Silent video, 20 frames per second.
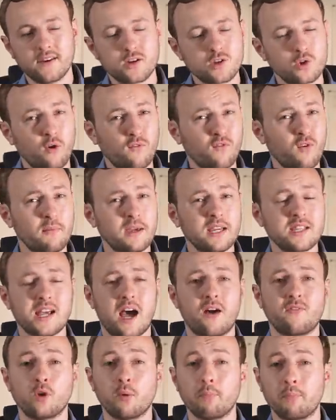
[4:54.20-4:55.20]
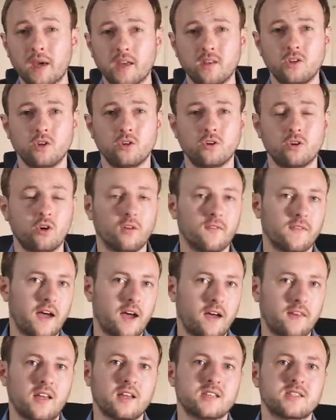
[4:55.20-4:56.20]
that's not for me to have an opinion on
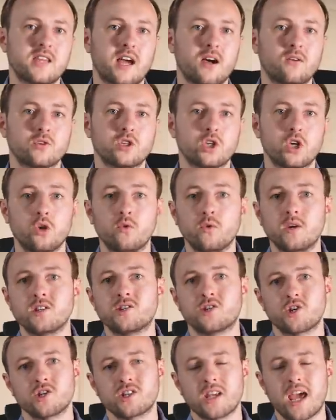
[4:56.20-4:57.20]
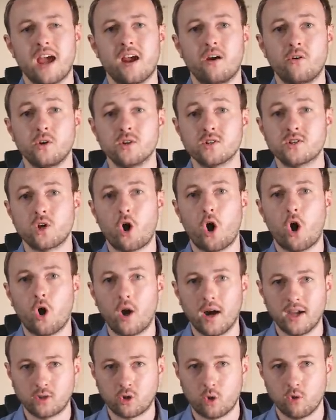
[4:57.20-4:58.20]
that. That's down to you. It's just areas that
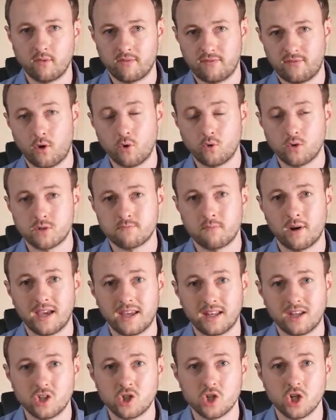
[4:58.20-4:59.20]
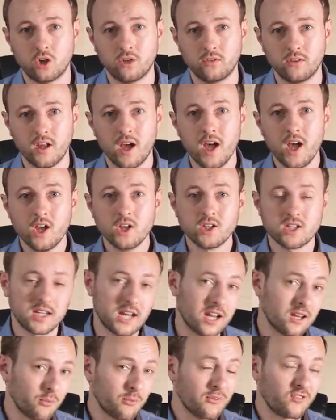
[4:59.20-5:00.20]
I don't focus my energy energy on. So
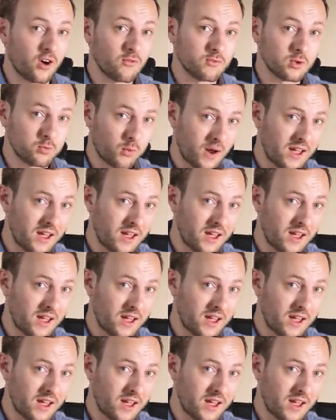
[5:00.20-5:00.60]
now that we've covered